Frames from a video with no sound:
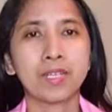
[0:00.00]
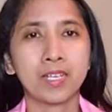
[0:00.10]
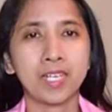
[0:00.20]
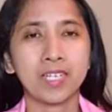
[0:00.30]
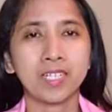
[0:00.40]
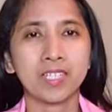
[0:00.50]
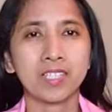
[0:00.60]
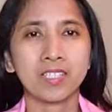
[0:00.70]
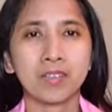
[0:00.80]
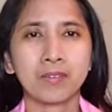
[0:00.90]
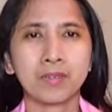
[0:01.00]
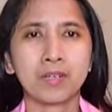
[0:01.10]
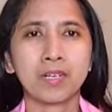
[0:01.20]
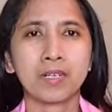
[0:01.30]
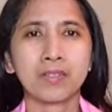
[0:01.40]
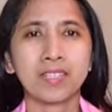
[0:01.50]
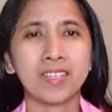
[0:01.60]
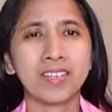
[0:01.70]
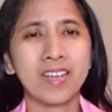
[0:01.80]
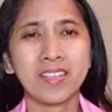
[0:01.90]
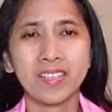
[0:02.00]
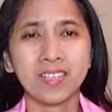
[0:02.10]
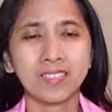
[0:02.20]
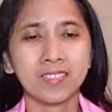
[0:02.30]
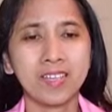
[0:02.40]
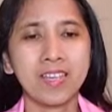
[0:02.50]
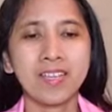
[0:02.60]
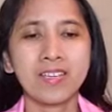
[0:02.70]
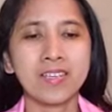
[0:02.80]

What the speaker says: because the denial